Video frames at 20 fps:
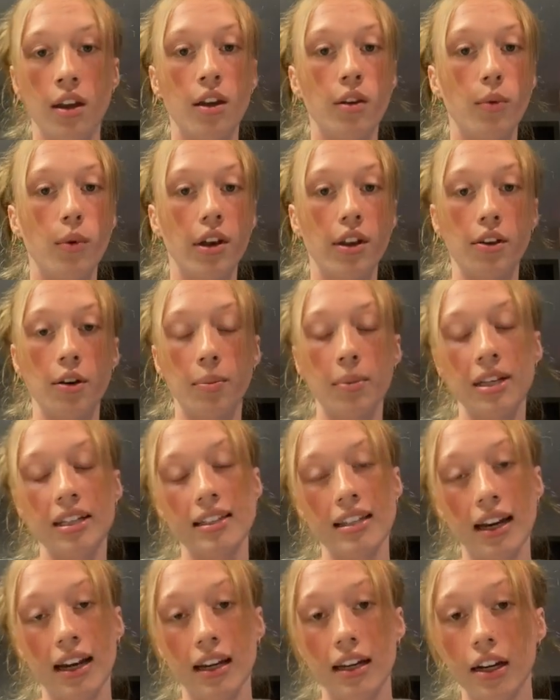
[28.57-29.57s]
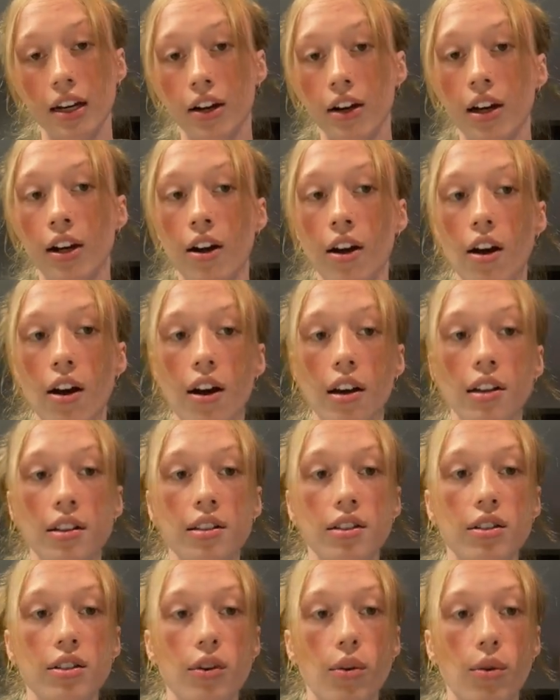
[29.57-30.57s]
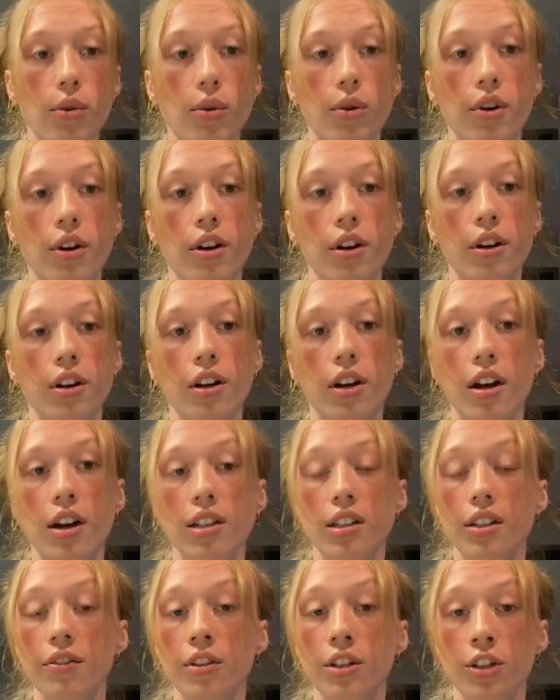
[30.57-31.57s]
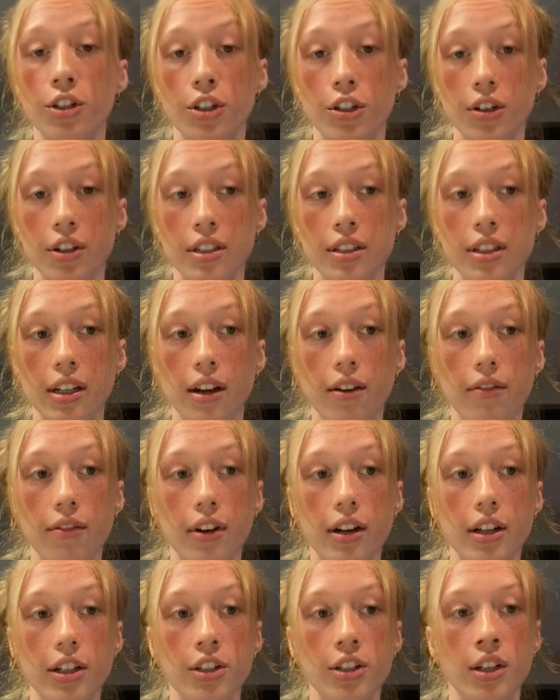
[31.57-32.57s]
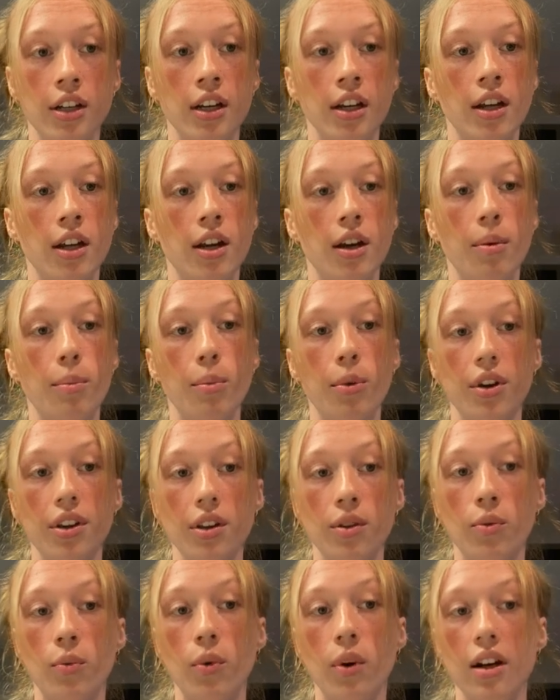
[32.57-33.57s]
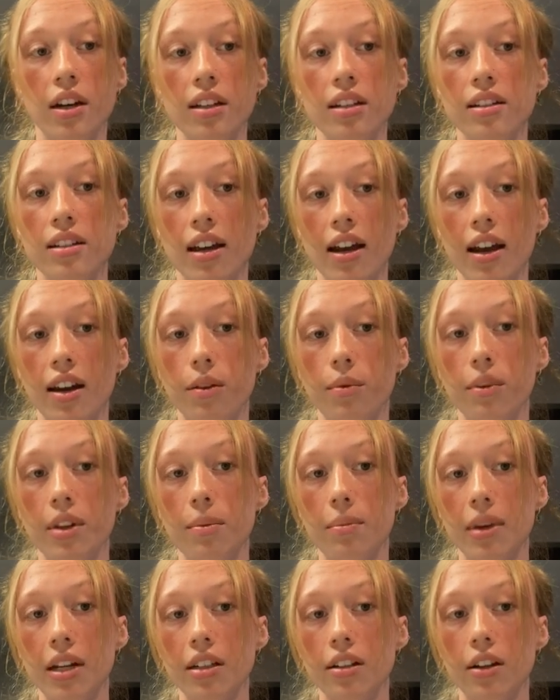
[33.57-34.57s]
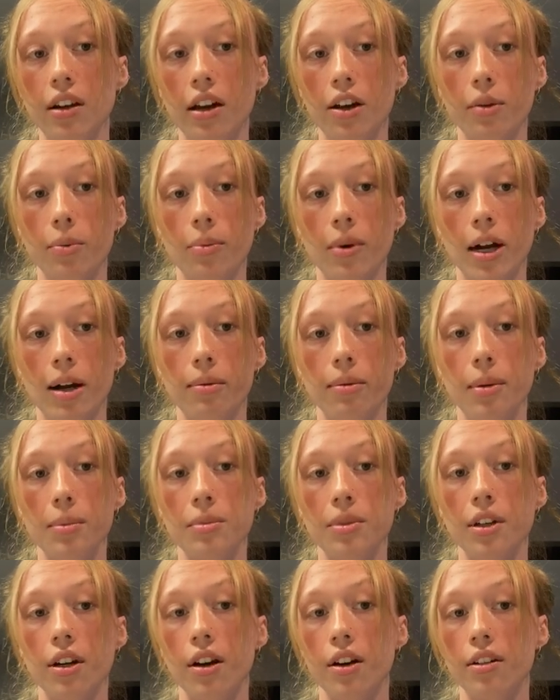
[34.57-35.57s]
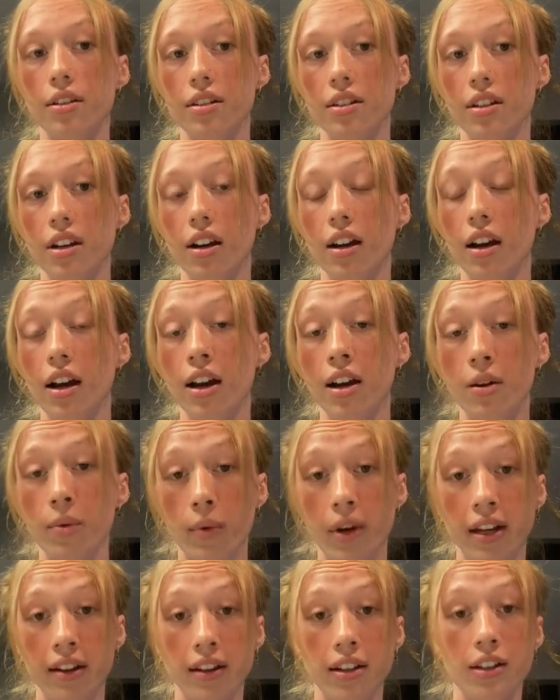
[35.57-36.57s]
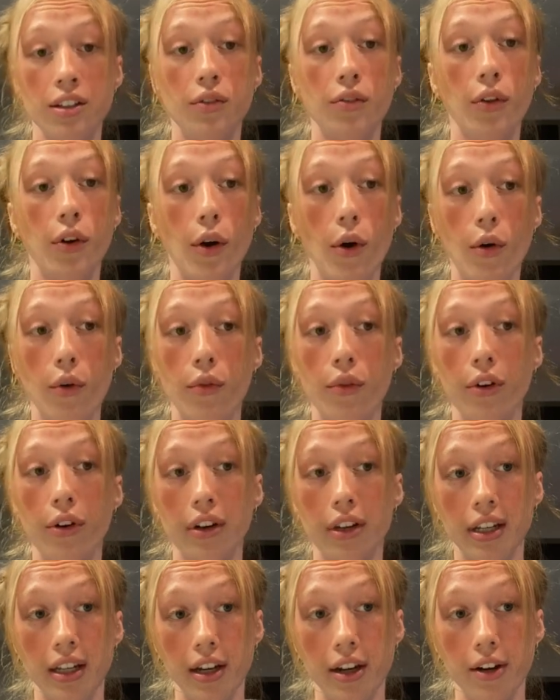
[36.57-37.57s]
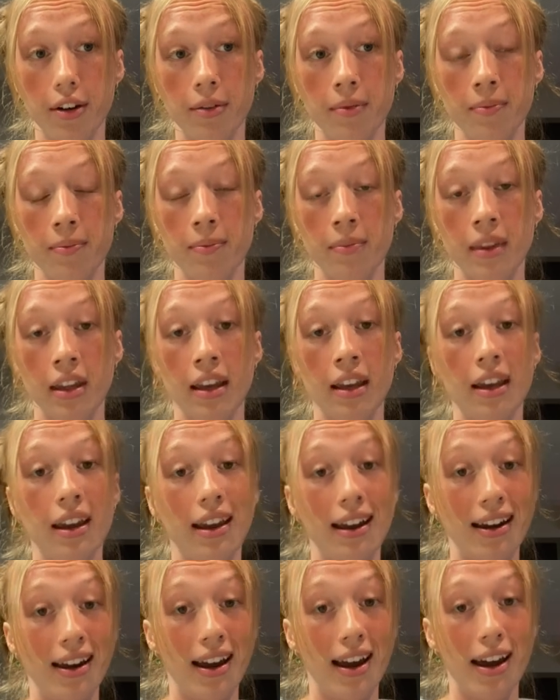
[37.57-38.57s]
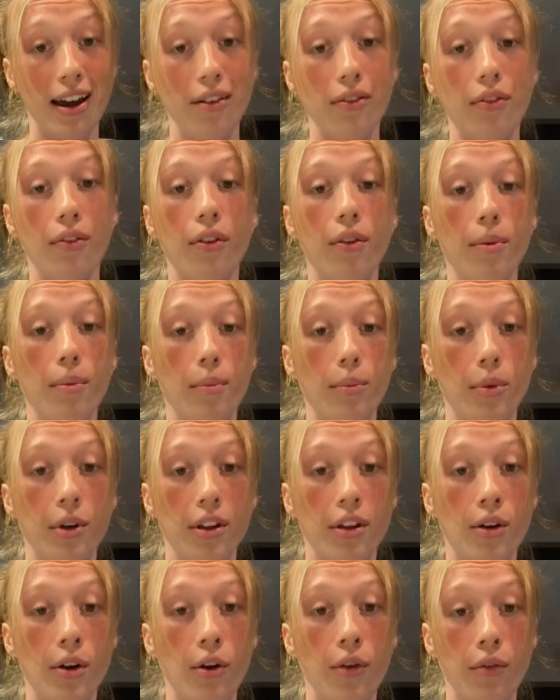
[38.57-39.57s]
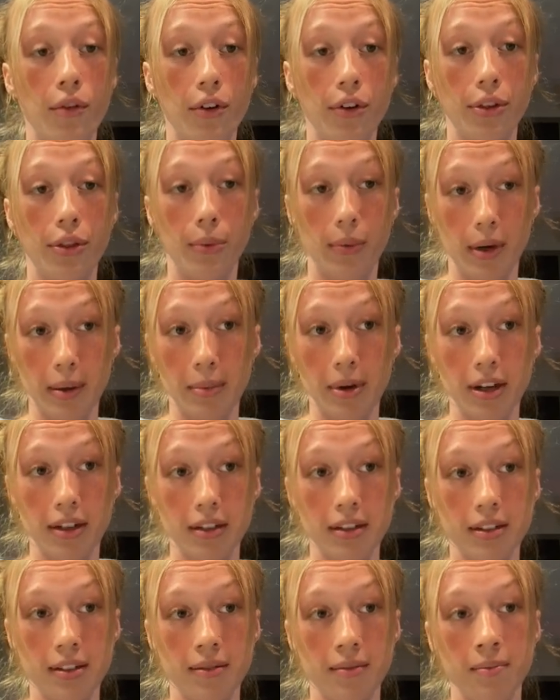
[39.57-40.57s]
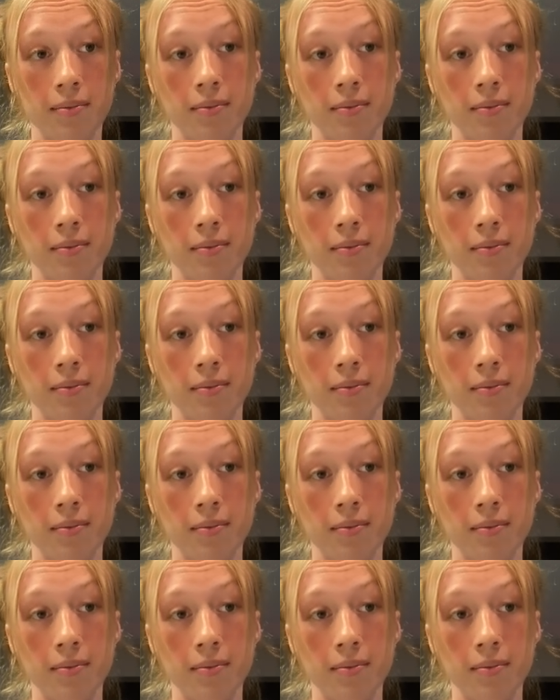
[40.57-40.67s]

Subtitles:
whether it be secondary costs or cost of insurance coverage. More than 1 in 10 with mental health problems are stuck on a wait list for over a year, and half more than over 3 months.